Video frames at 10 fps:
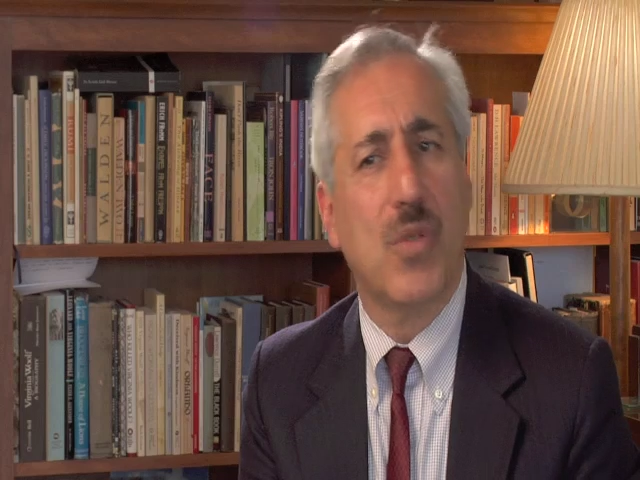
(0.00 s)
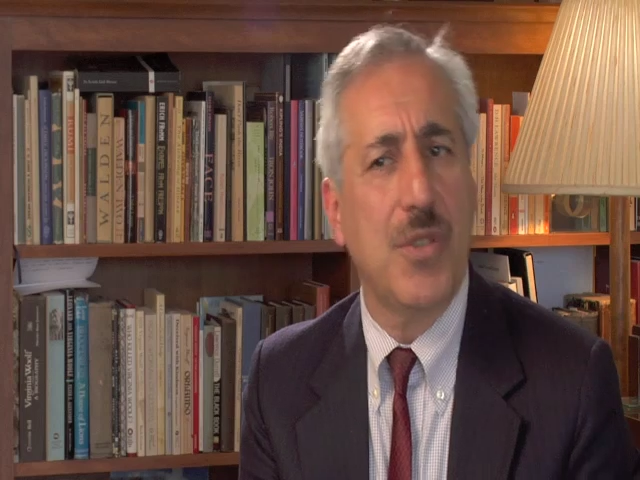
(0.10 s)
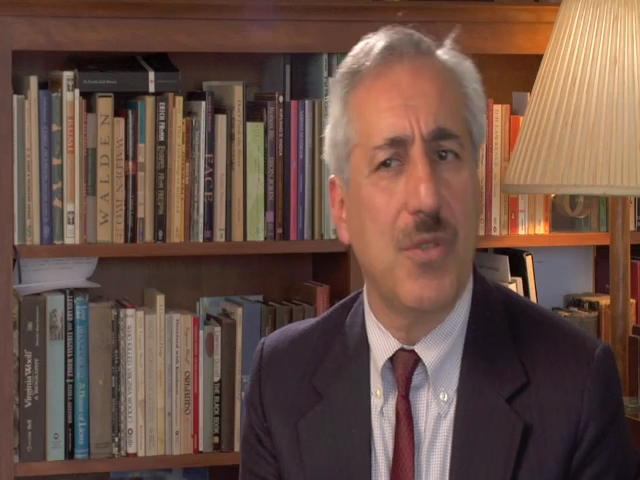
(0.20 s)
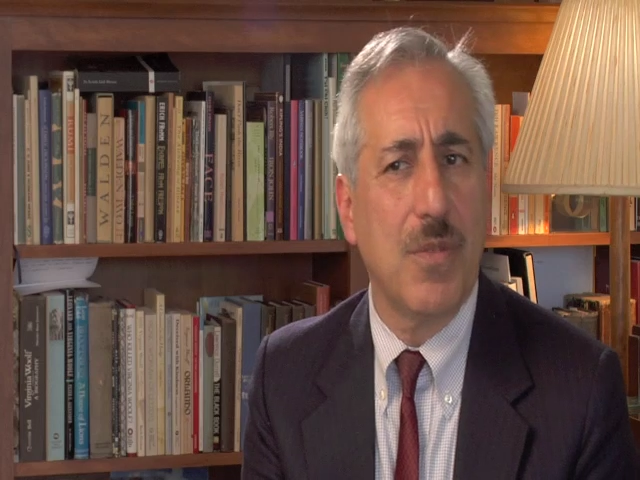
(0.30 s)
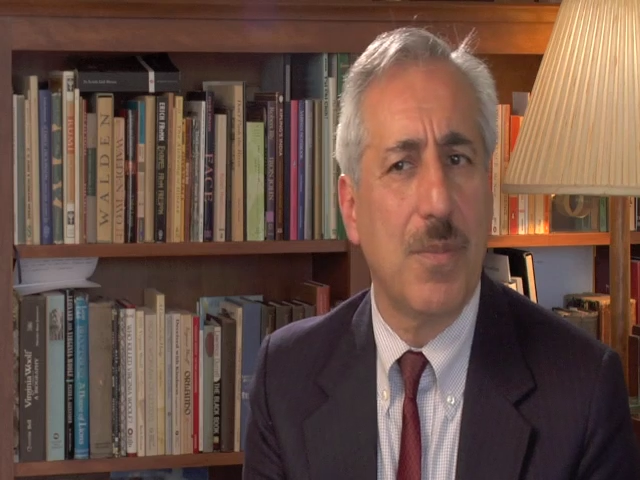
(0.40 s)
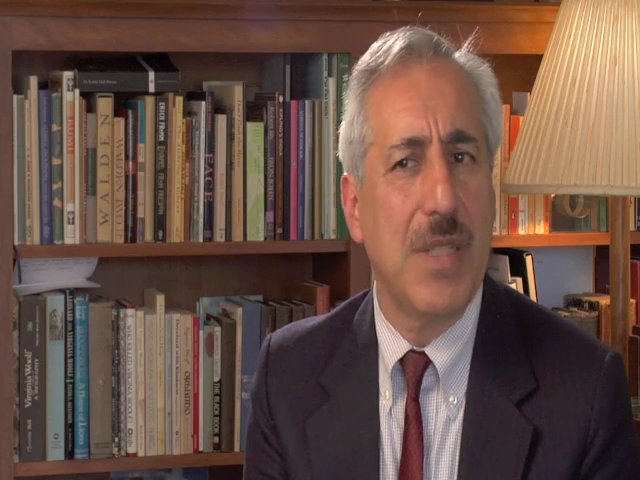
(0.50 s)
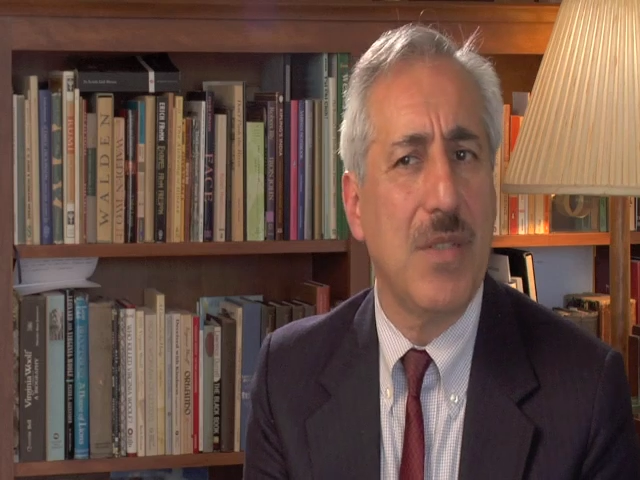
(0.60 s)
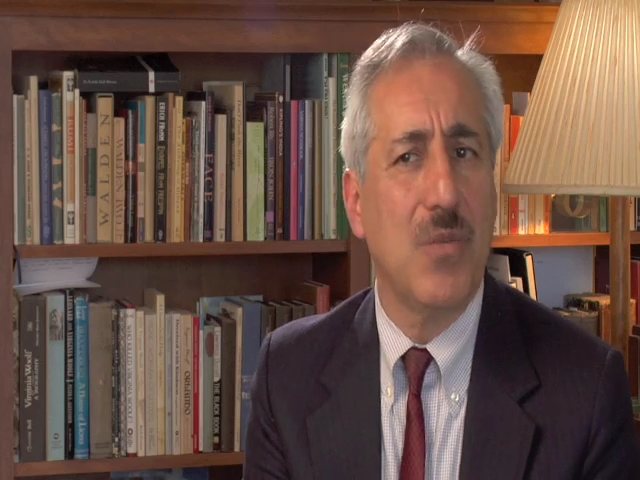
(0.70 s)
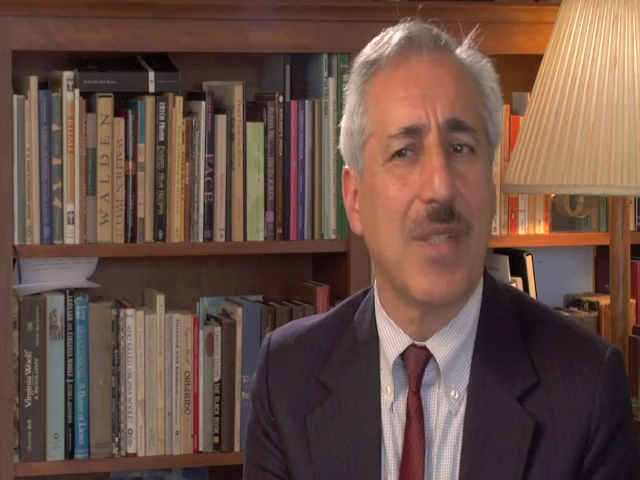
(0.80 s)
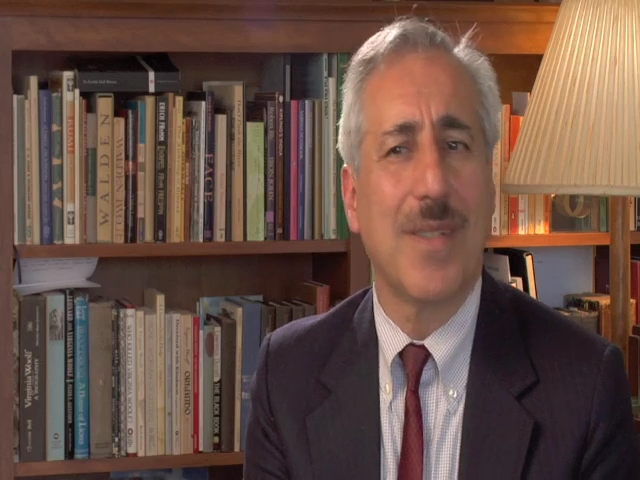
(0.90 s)

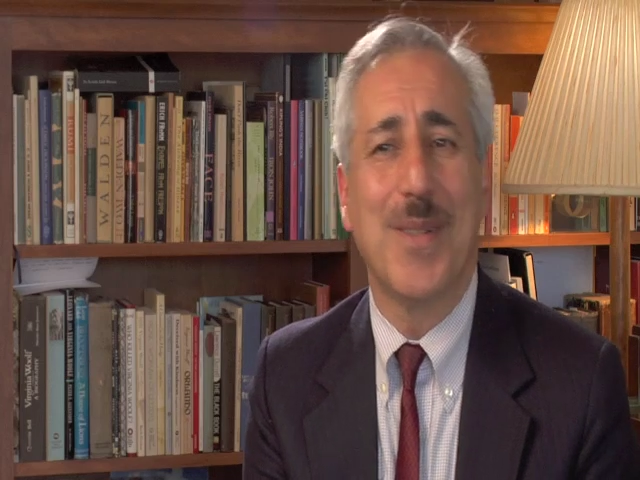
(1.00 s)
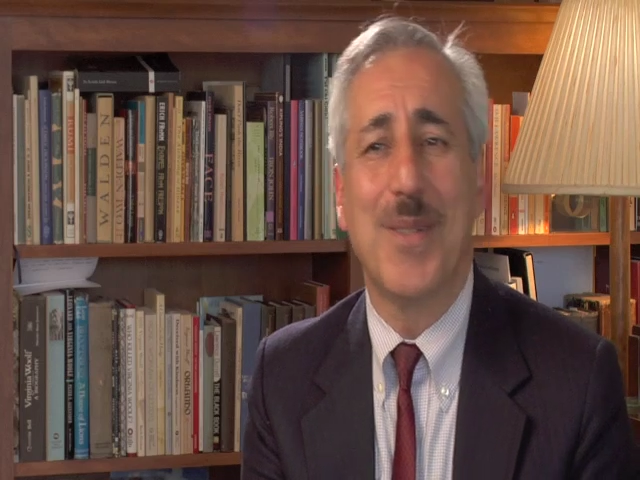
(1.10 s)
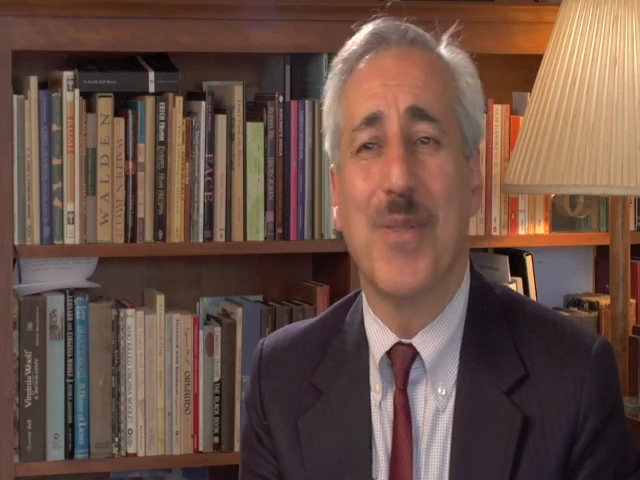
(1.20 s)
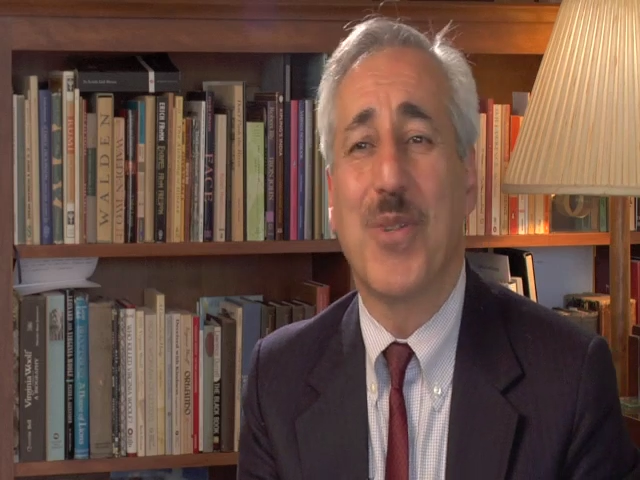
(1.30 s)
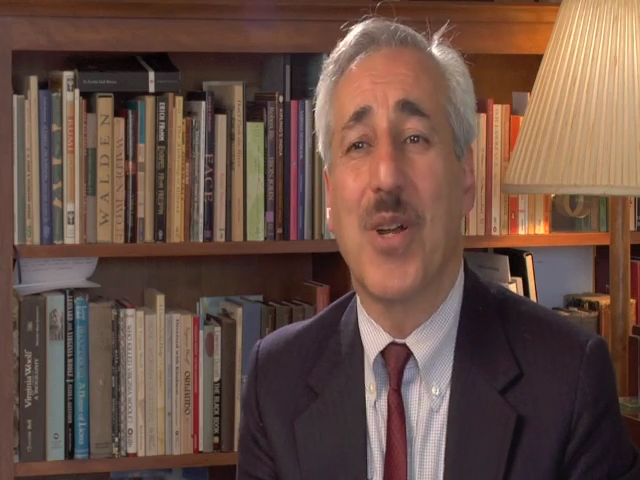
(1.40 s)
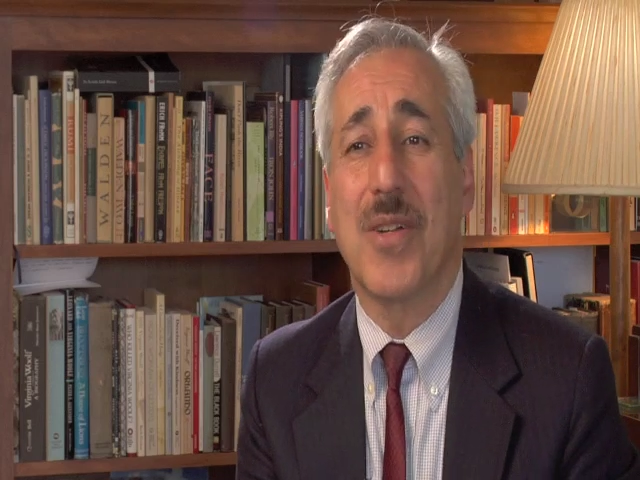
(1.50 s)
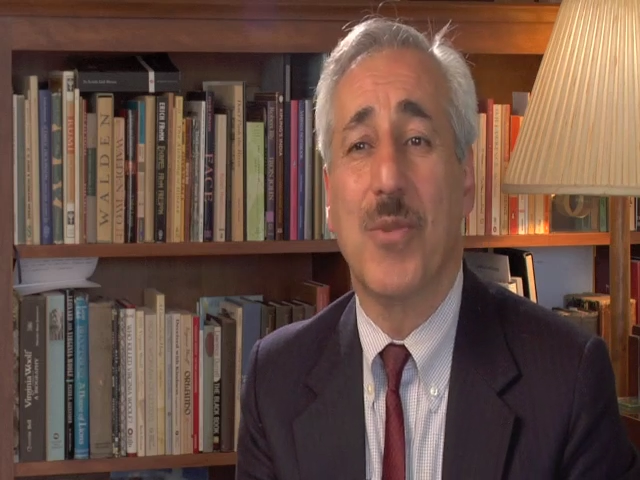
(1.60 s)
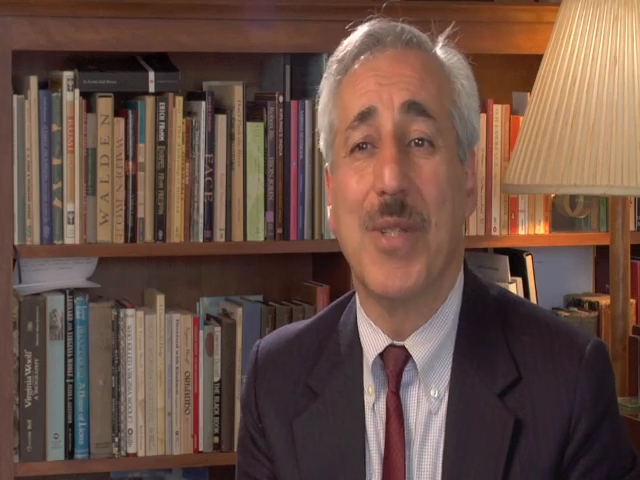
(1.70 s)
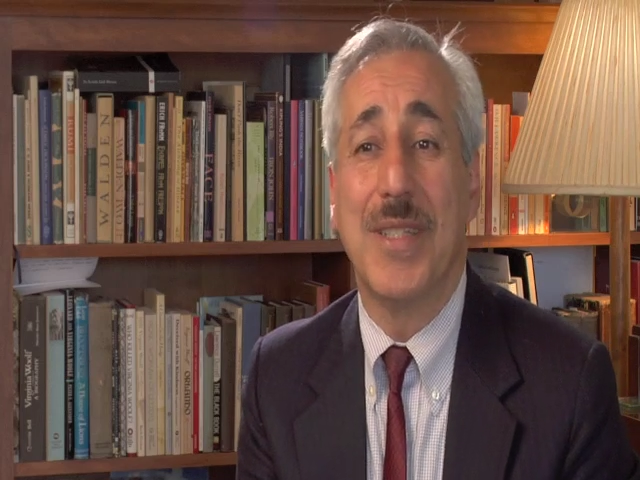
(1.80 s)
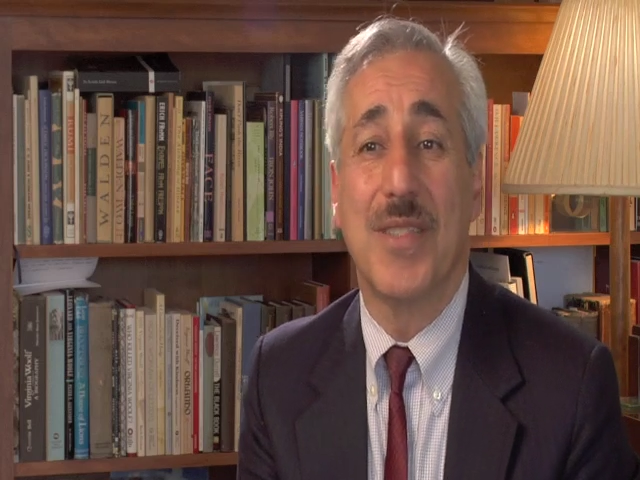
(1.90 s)
European. We kind of got our
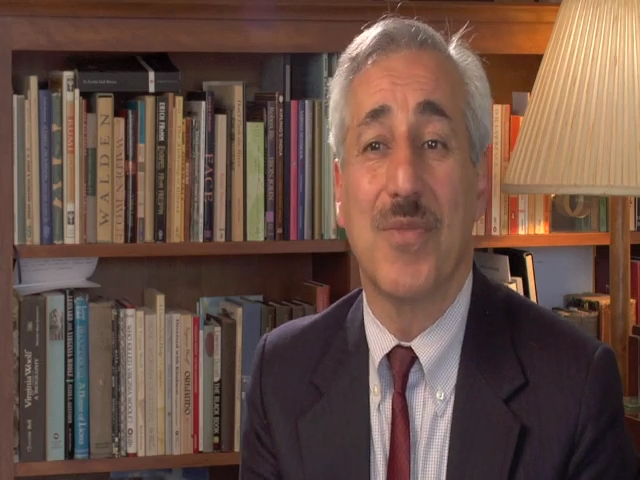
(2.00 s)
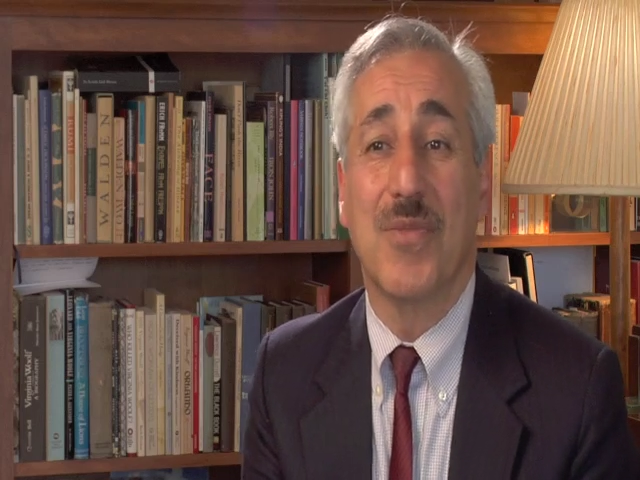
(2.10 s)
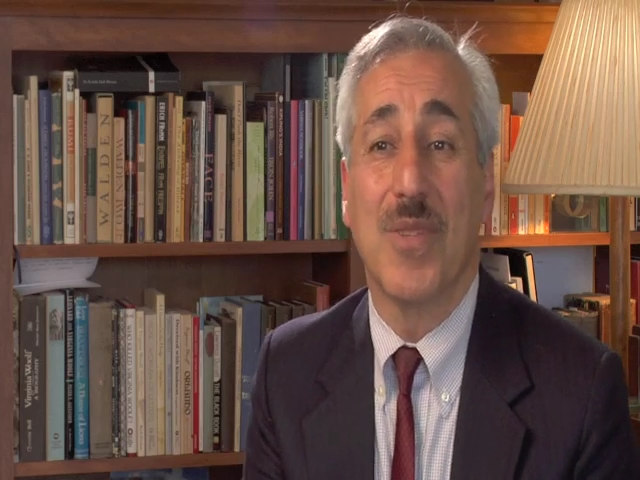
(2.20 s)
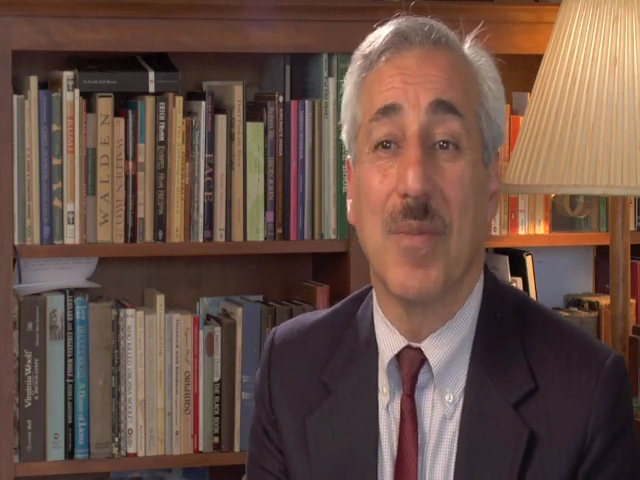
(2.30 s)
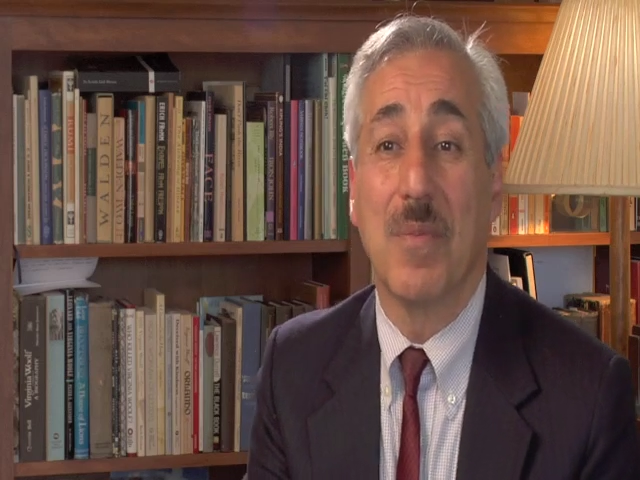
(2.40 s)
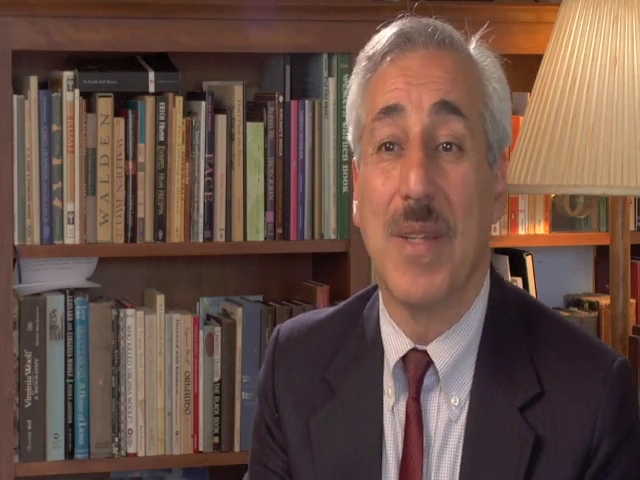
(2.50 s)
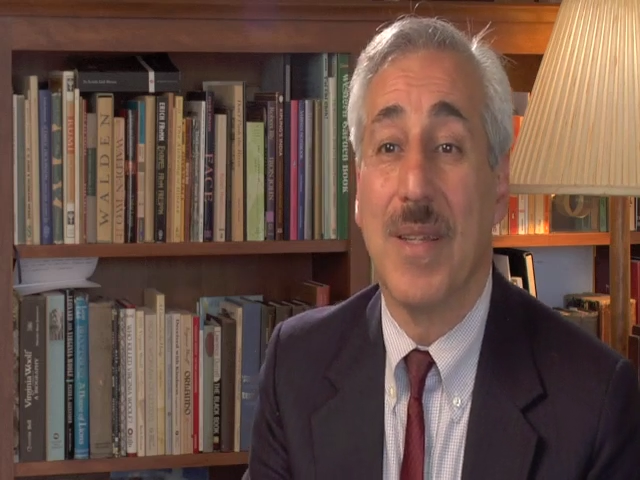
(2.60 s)
hints from